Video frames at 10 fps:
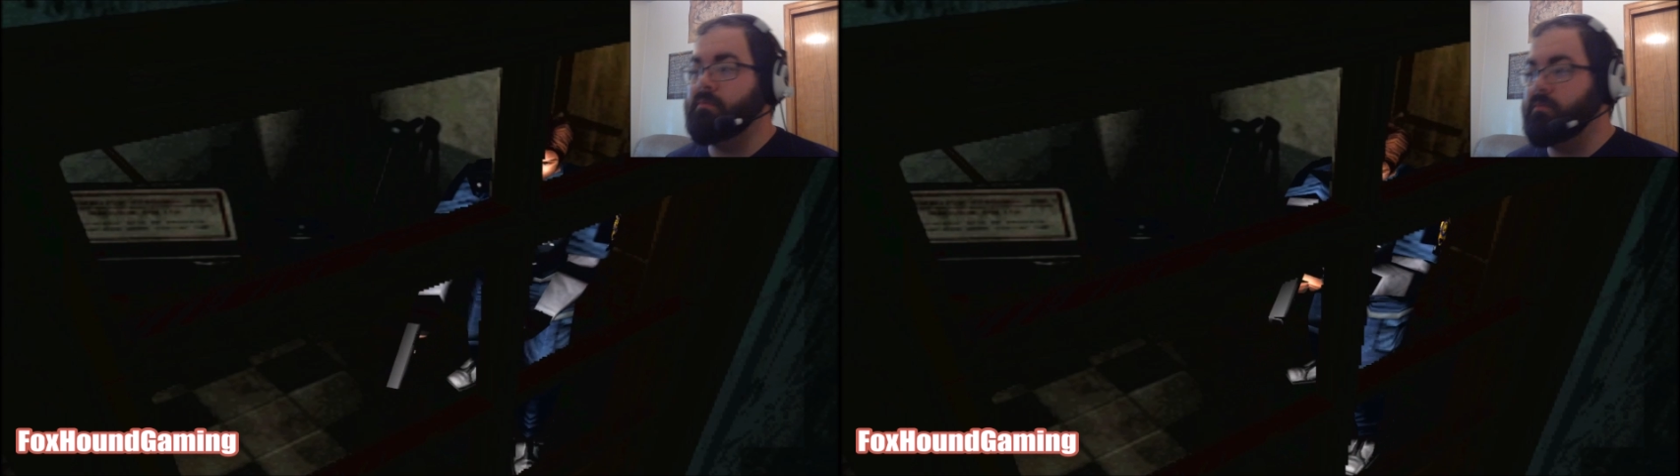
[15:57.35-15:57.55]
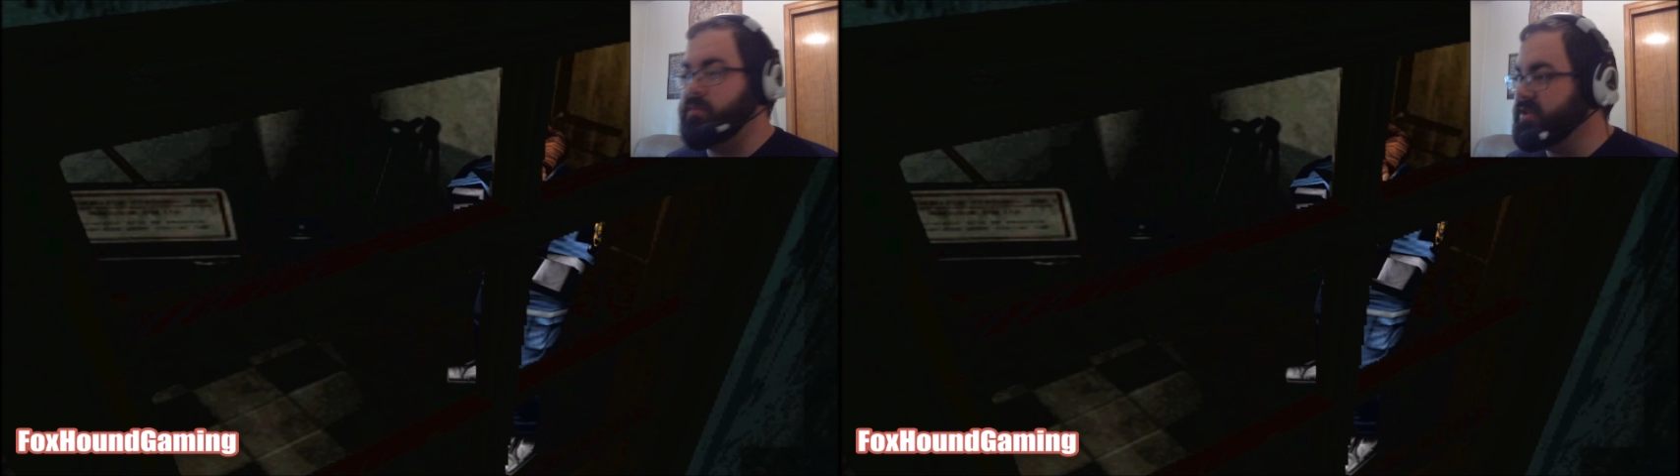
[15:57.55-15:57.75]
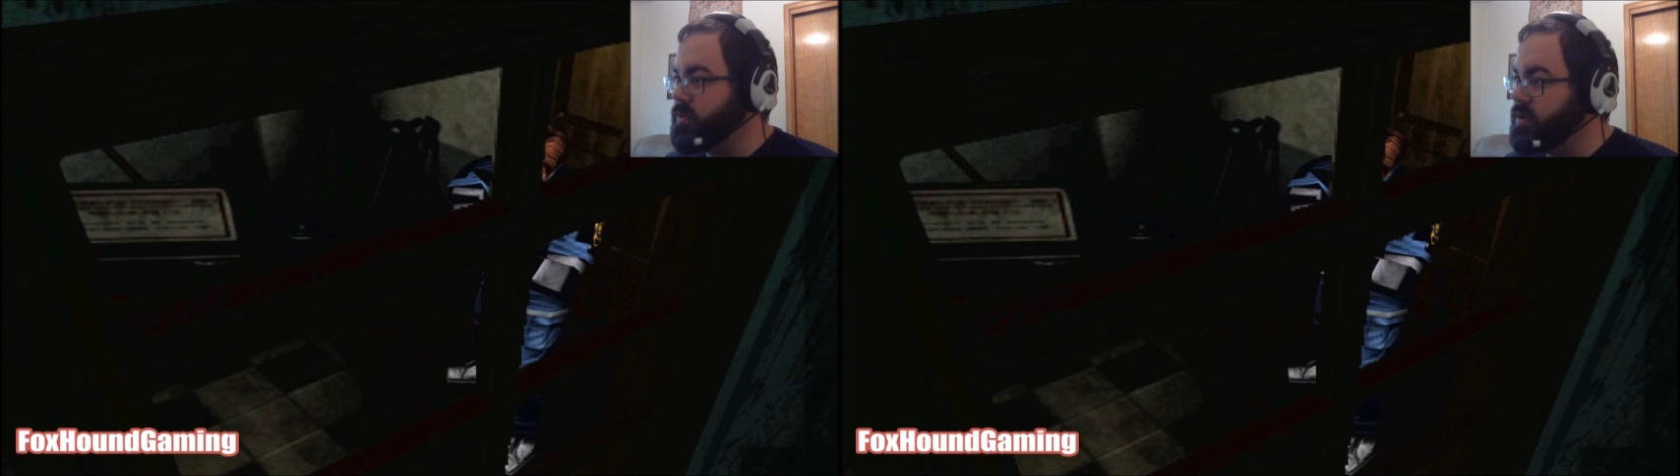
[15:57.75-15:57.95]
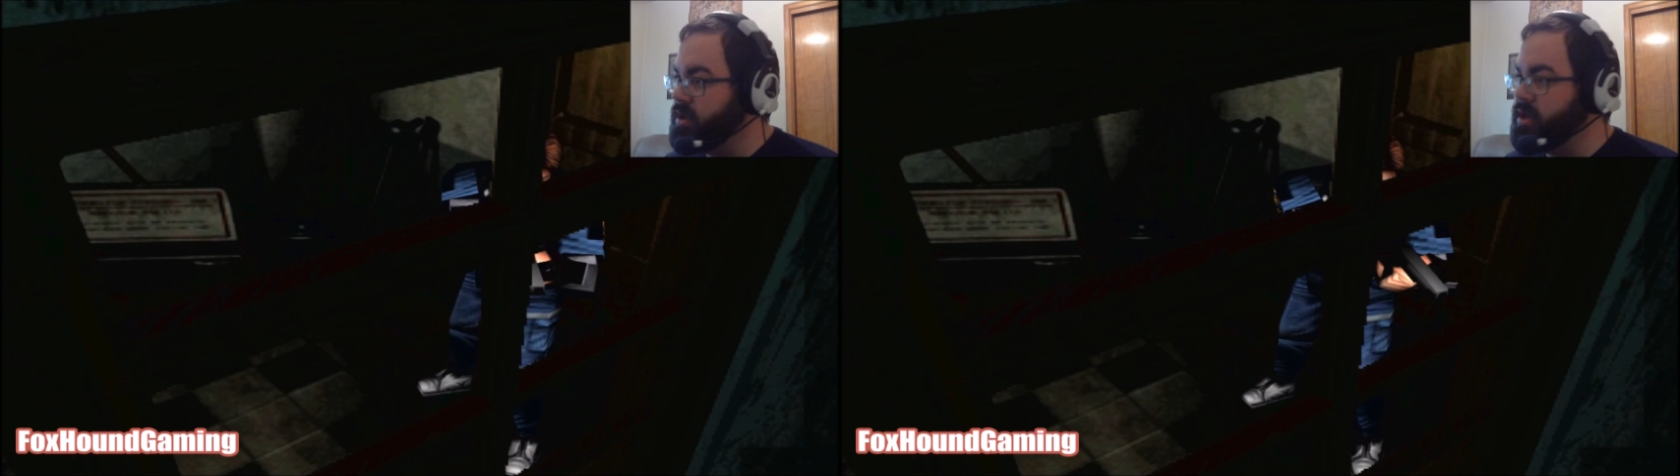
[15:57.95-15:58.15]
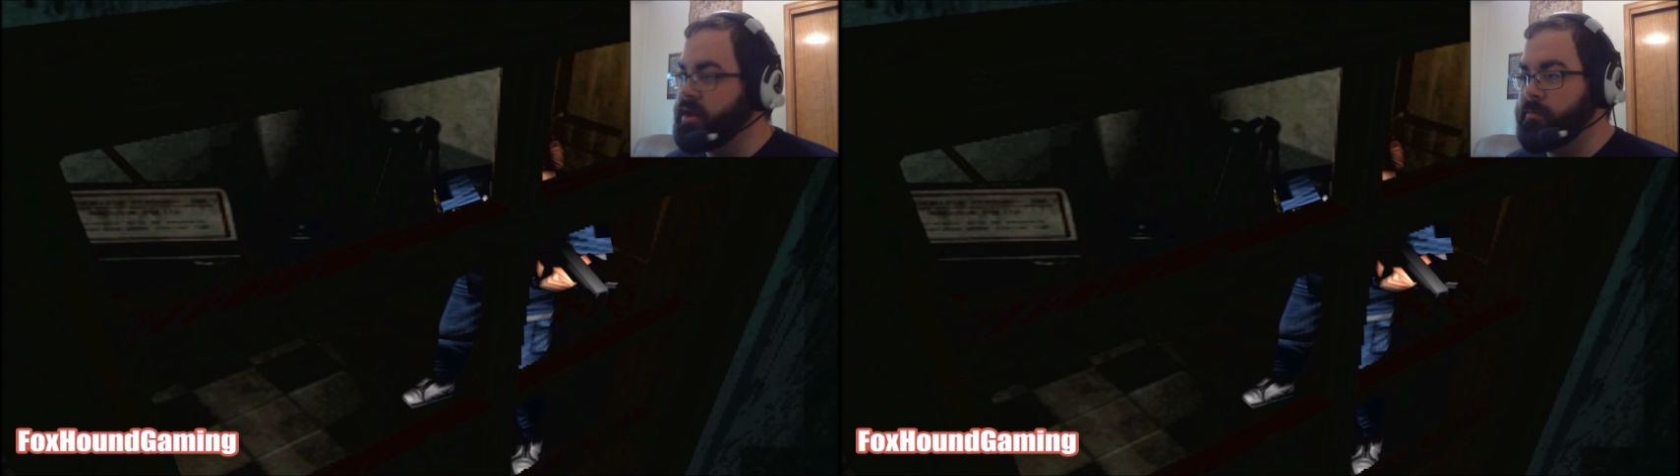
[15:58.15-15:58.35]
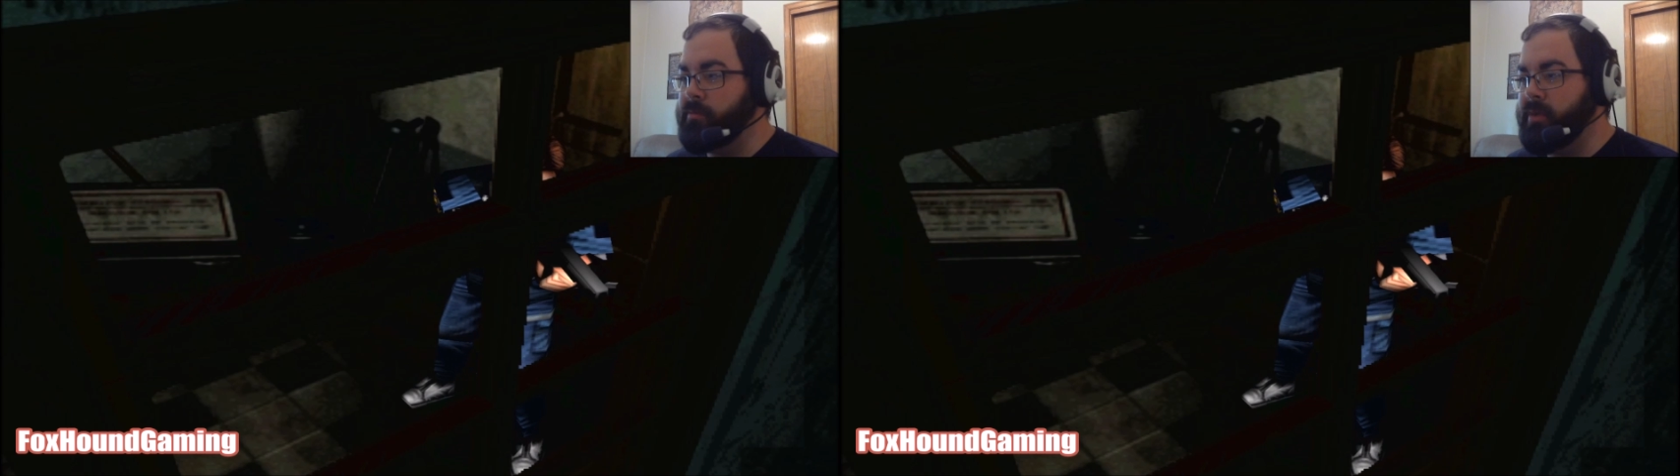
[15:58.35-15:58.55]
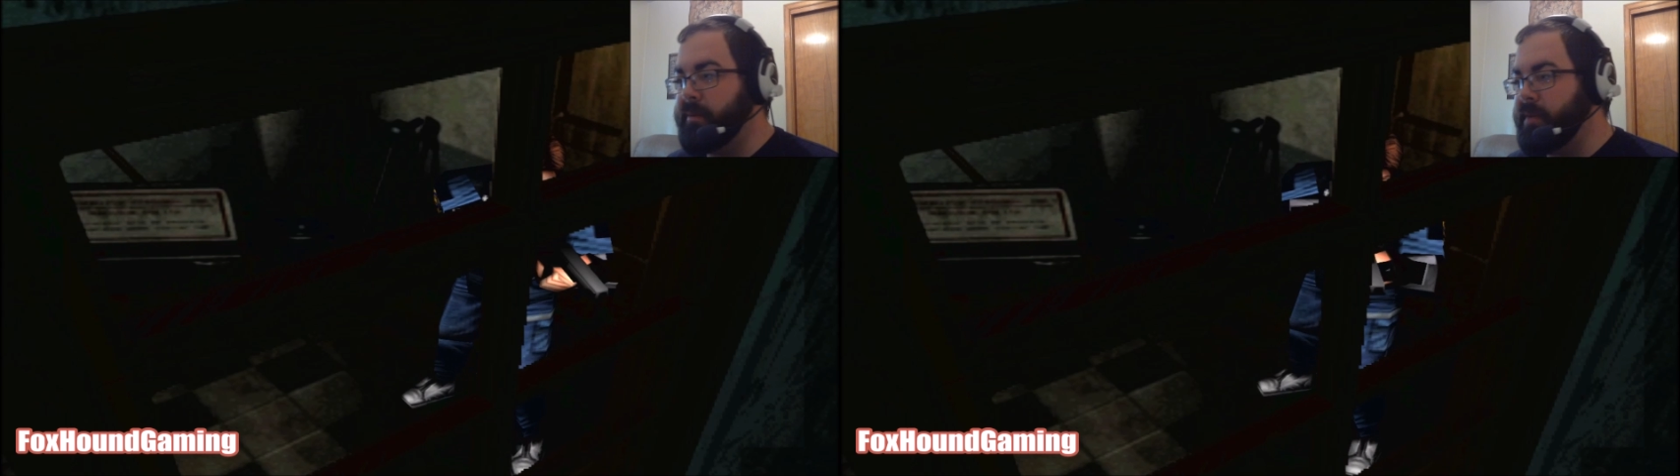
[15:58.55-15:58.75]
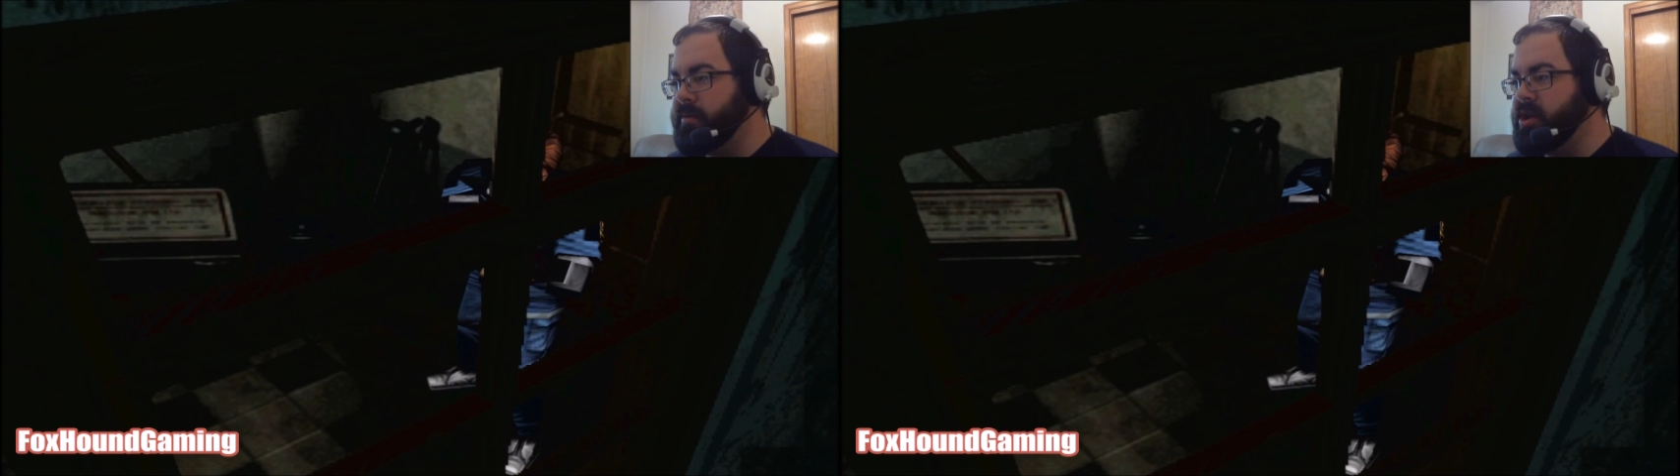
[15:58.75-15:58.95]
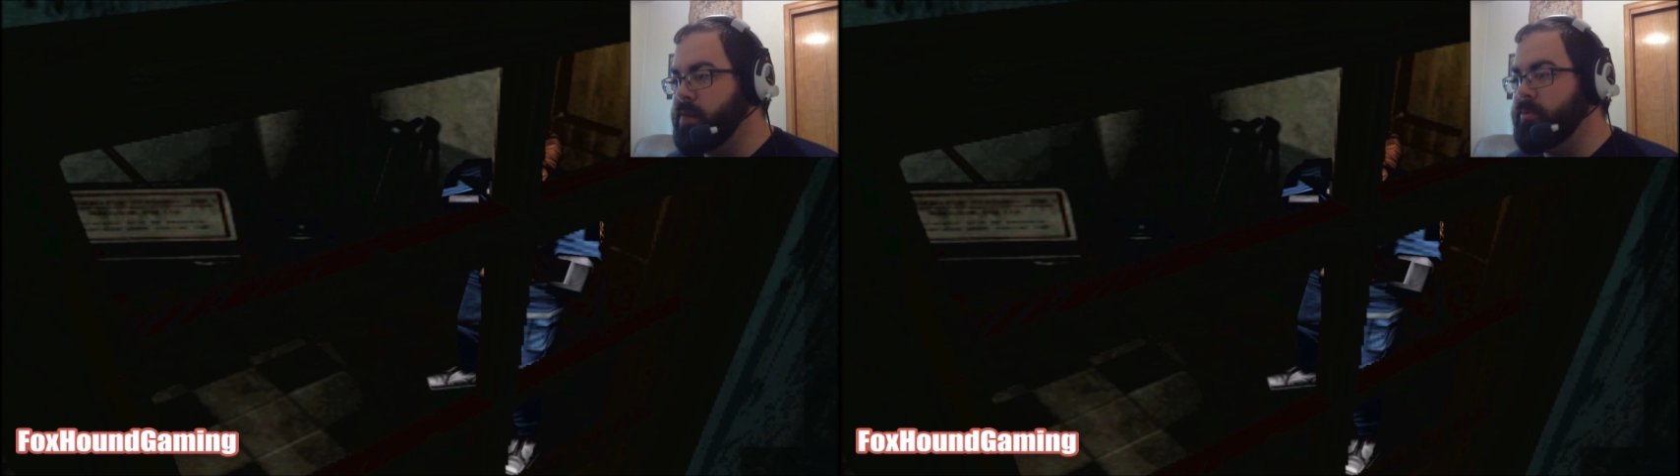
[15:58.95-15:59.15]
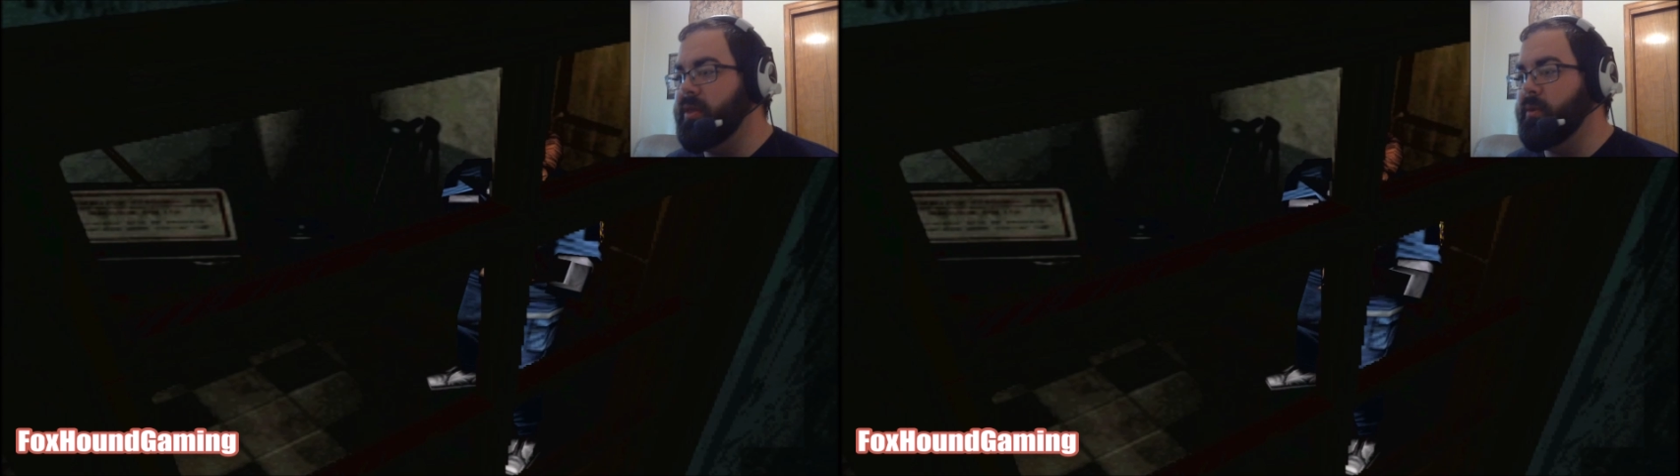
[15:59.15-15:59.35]
this one, and it might be a
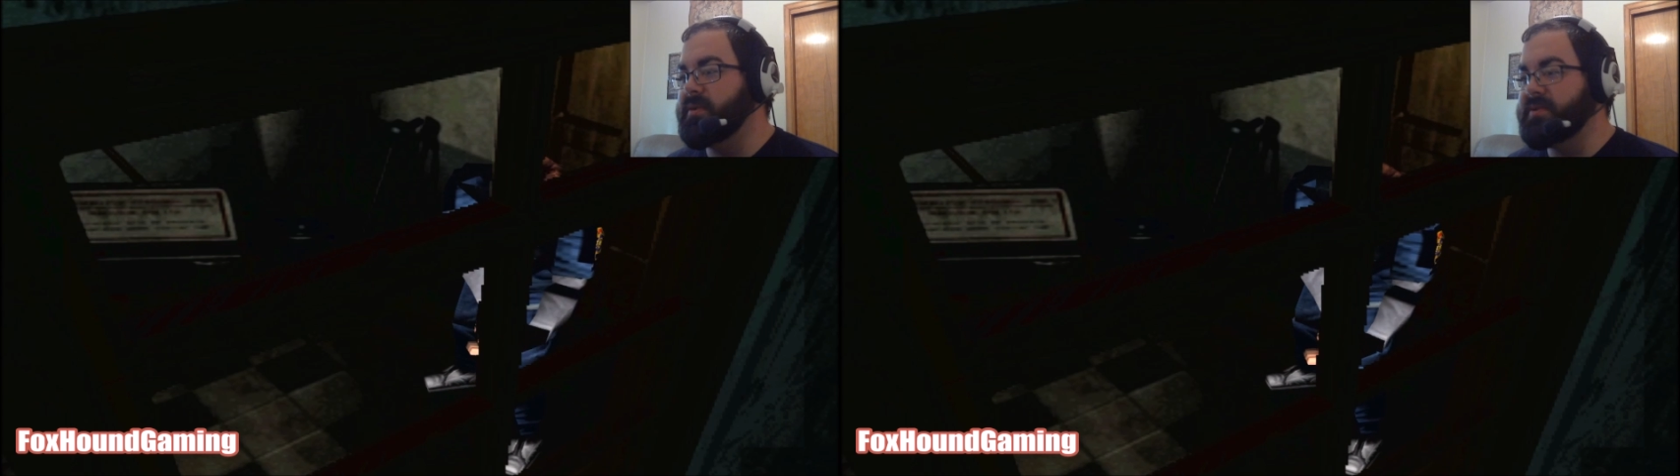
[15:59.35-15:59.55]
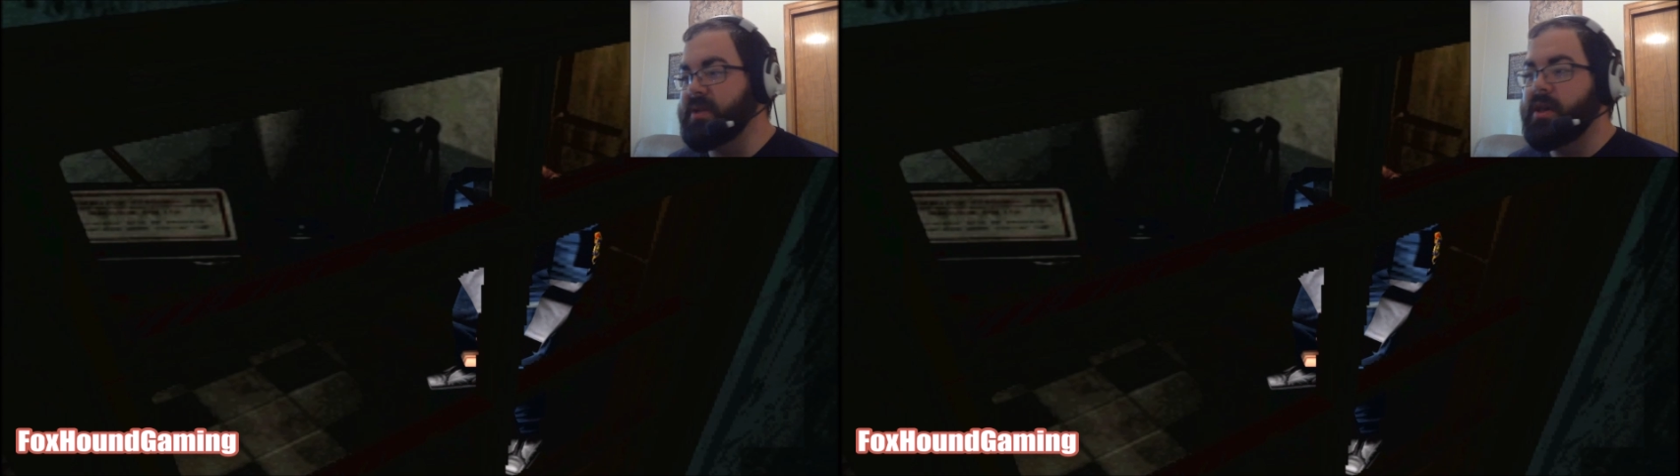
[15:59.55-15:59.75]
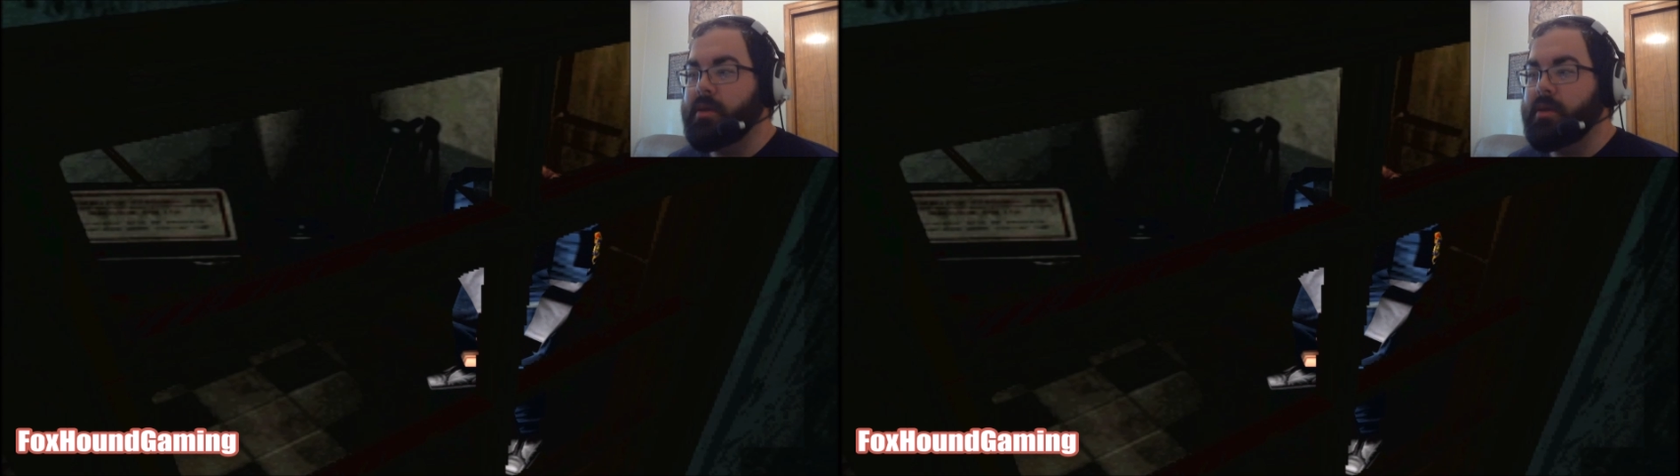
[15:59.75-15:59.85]
couple other ones.